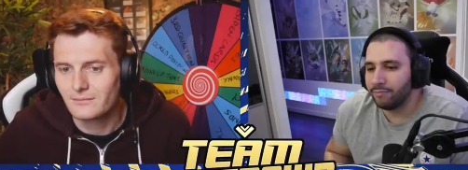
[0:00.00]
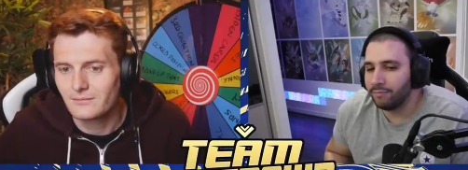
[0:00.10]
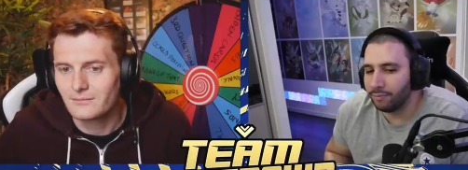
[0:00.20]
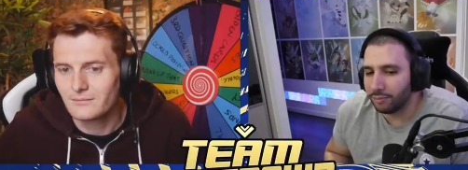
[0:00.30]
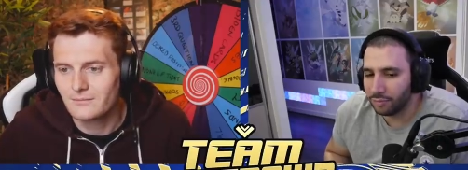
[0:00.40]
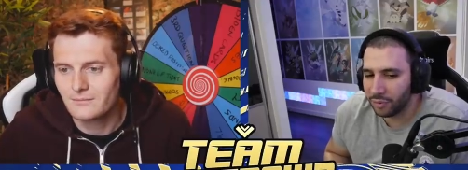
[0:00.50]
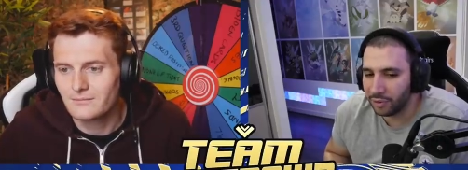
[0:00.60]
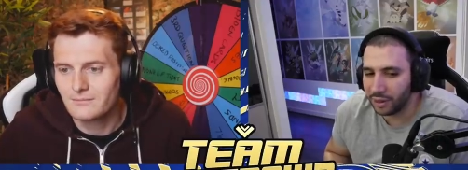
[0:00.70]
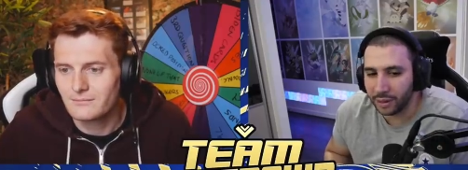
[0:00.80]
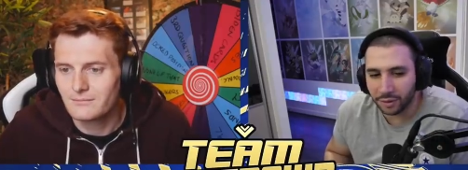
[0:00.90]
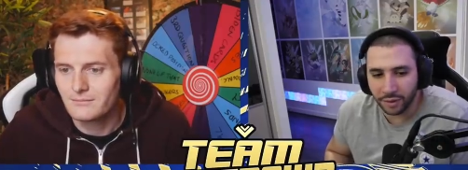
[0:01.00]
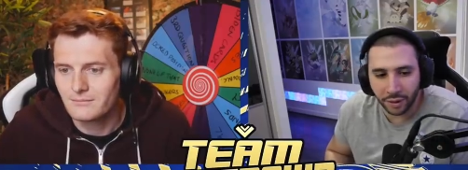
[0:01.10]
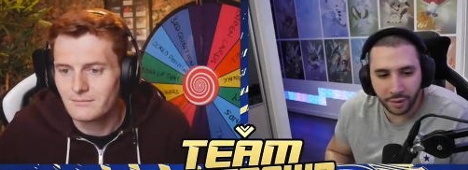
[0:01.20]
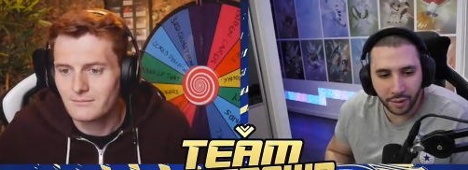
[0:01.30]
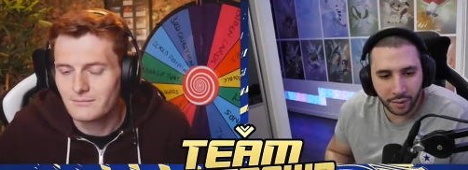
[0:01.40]
Speaker 1: Hmm, Felix
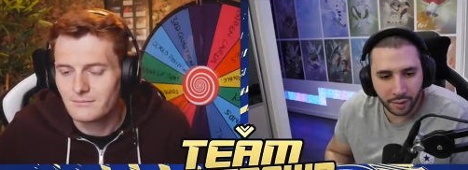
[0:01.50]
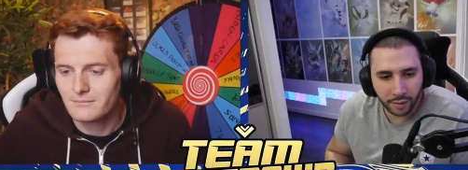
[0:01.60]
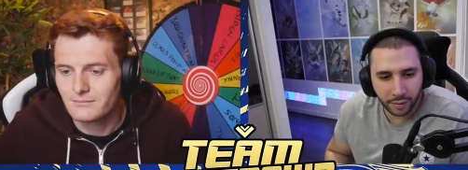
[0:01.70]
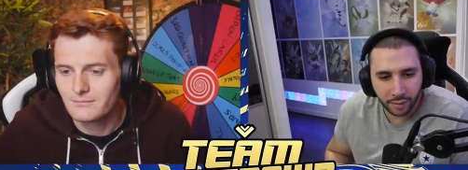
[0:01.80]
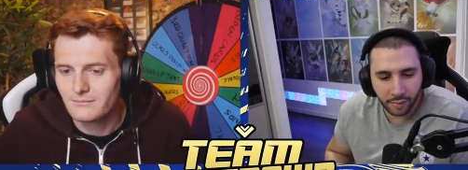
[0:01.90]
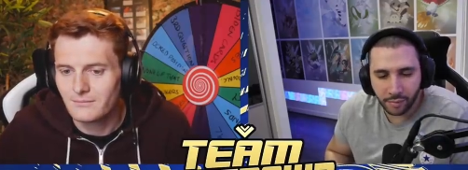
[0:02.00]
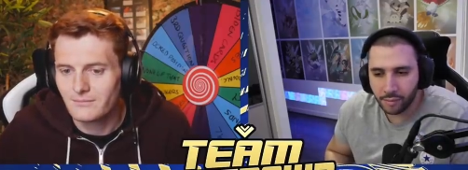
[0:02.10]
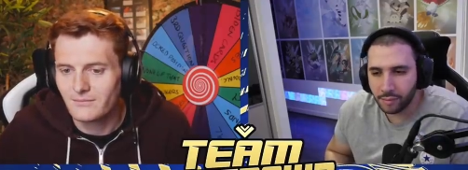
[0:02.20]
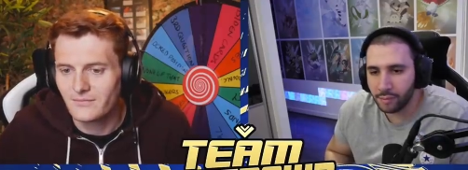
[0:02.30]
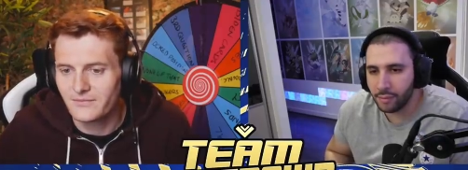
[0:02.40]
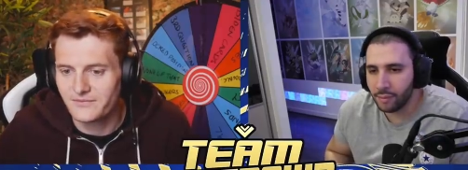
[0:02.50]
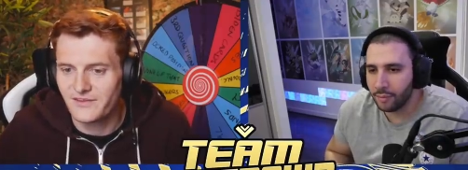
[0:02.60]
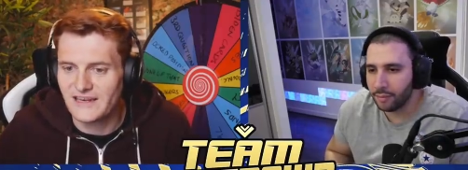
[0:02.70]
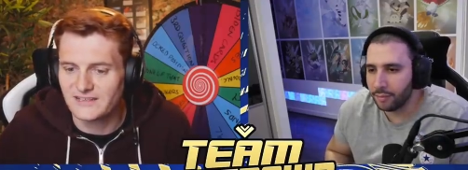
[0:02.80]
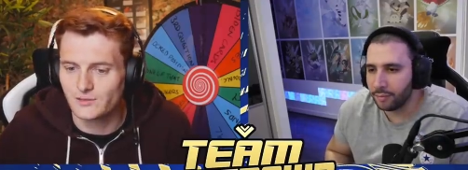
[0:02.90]
then.
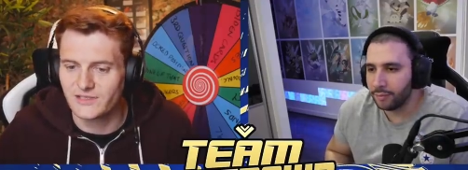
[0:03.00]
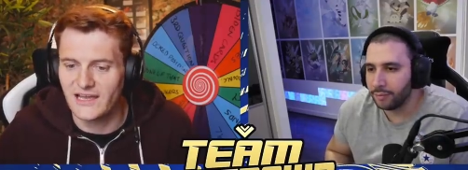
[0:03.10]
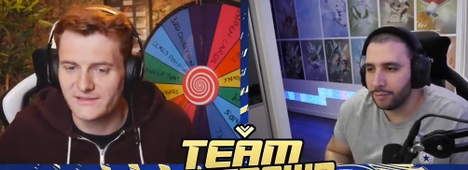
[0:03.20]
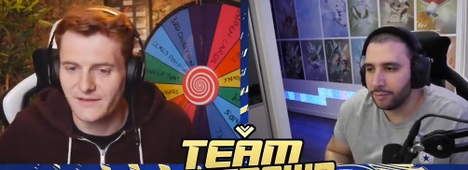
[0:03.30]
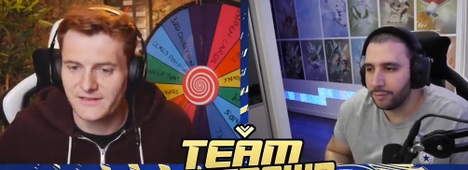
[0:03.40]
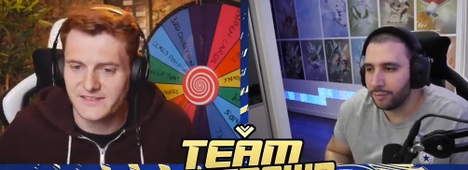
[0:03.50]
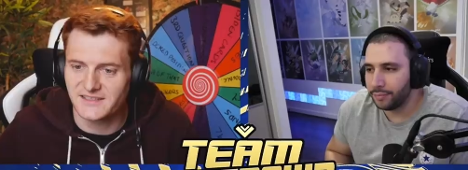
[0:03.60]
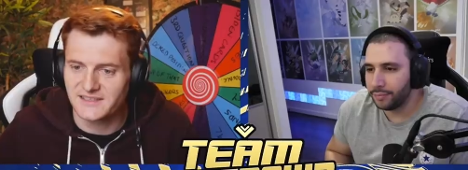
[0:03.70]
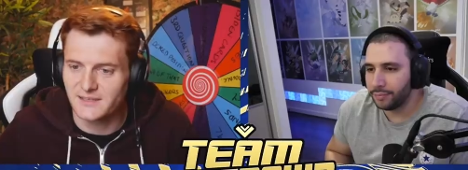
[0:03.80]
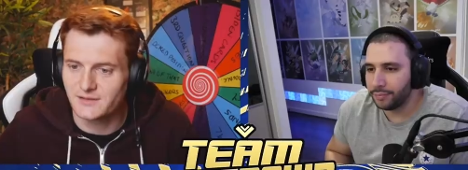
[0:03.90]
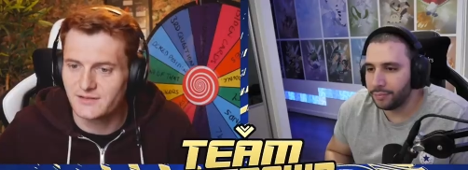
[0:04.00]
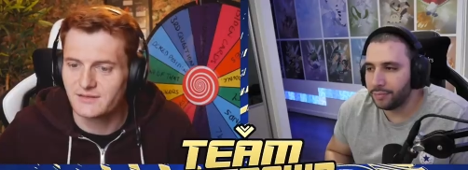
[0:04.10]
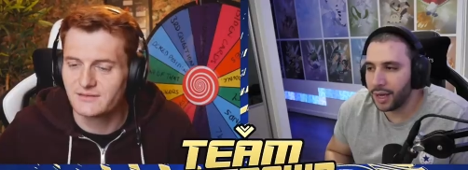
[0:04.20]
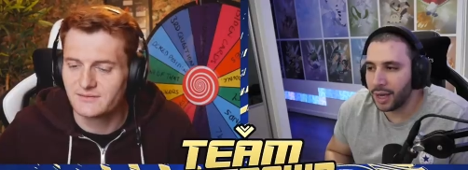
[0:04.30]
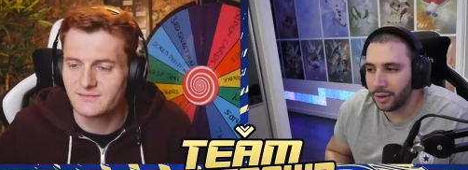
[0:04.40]
Speaker 2: Felix also has five star skills.
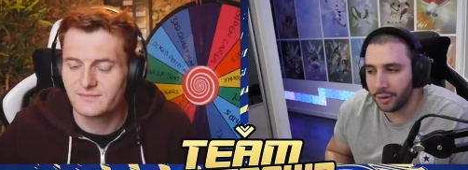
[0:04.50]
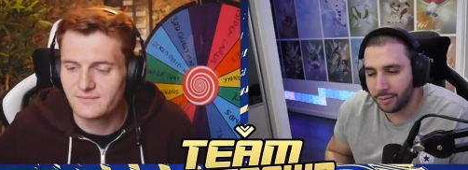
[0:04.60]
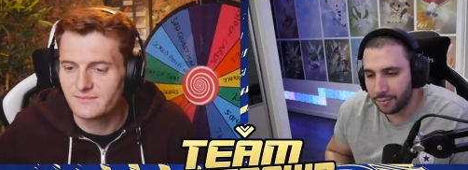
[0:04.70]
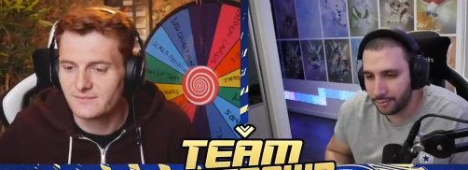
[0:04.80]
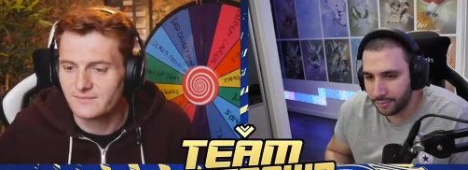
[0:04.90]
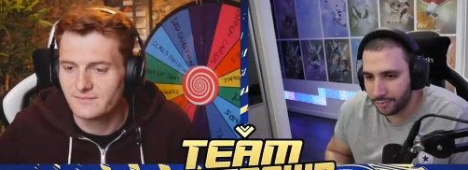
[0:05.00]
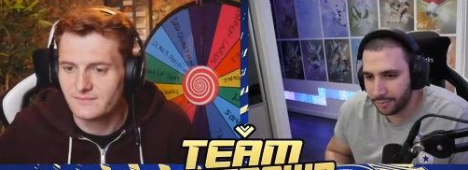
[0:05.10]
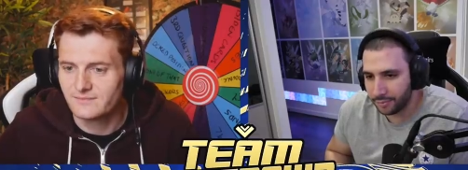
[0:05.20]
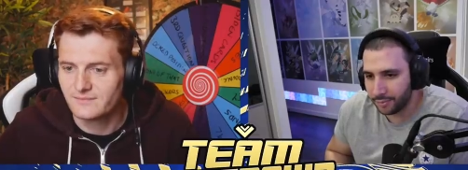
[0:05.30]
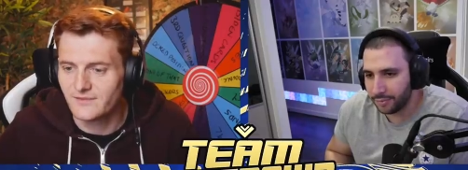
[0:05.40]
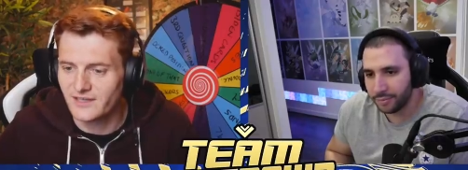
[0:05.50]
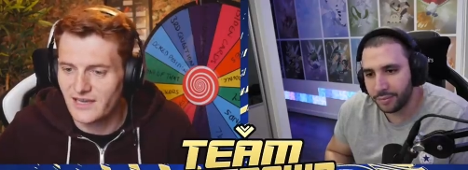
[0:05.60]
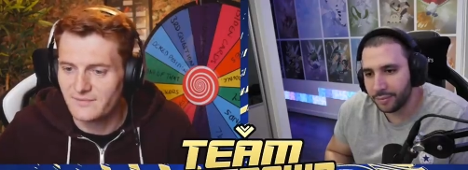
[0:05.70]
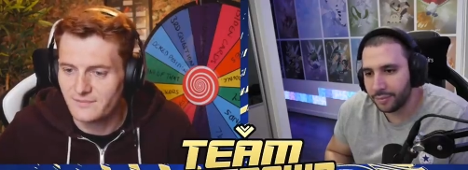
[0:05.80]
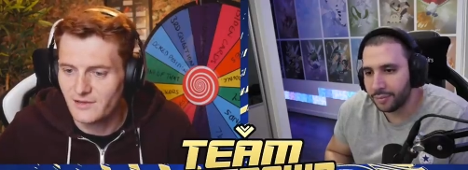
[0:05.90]
Yeah, I know.
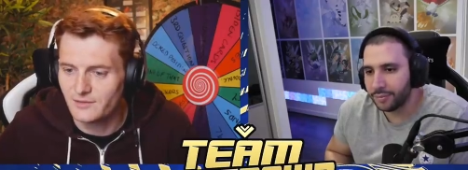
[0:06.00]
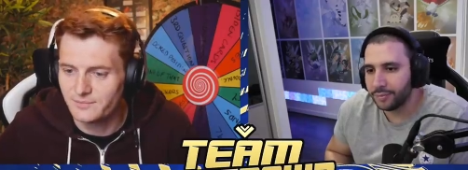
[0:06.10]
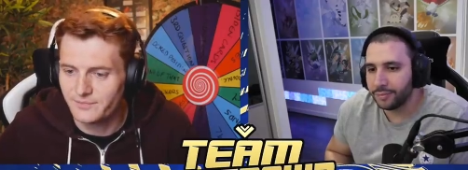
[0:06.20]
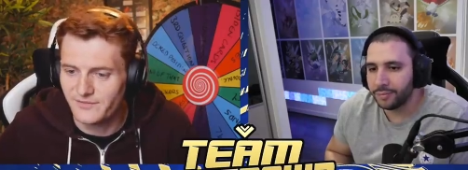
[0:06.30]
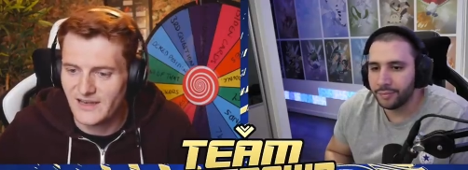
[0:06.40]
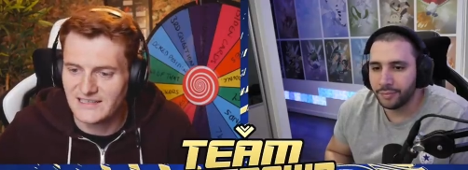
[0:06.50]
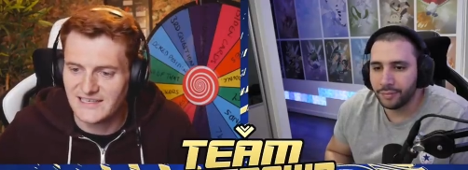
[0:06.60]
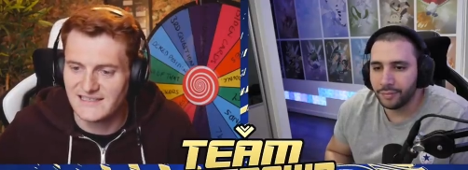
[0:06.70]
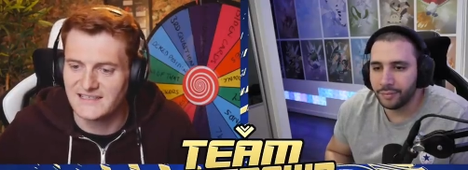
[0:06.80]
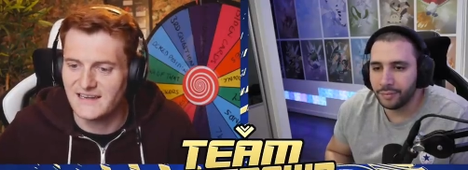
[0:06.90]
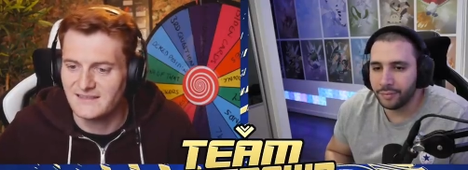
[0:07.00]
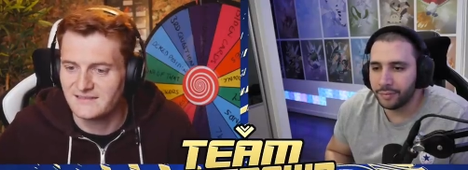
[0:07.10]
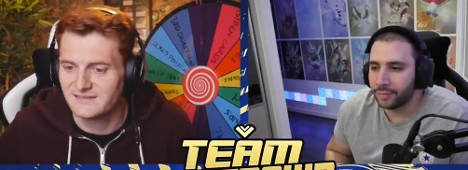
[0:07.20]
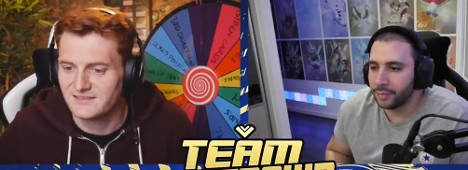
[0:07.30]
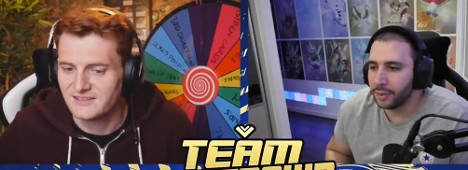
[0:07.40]
Okay, cool. Felix is then.
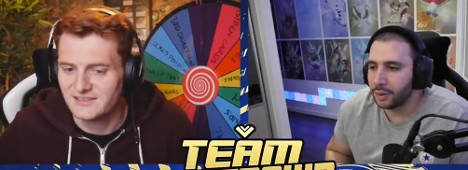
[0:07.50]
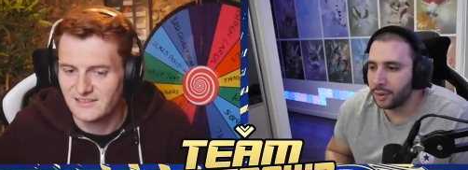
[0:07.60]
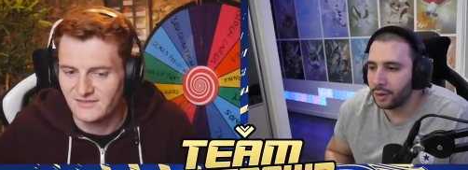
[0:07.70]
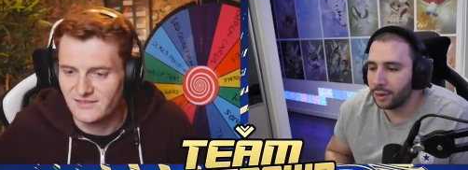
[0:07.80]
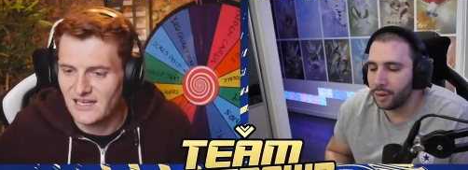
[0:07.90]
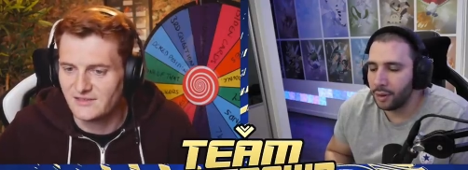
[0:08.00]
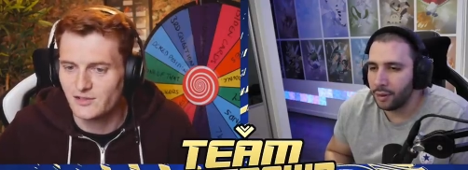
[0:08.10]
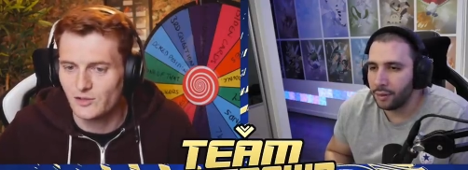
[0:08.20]
How's your